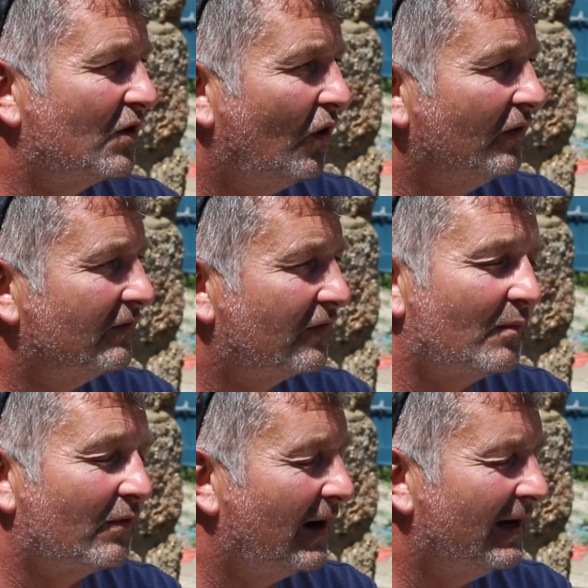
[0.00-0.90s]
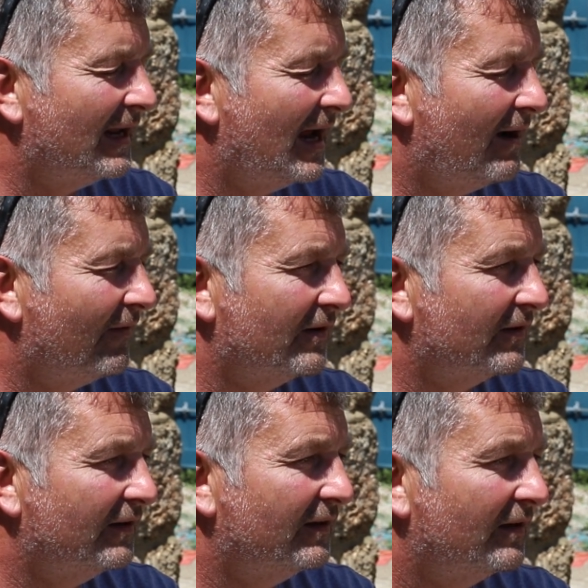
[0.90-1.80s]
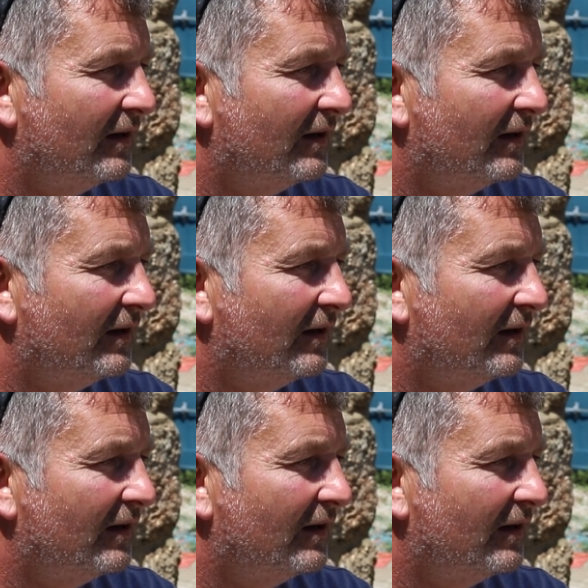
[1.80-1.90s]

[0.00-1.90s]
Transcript: gone from around the area that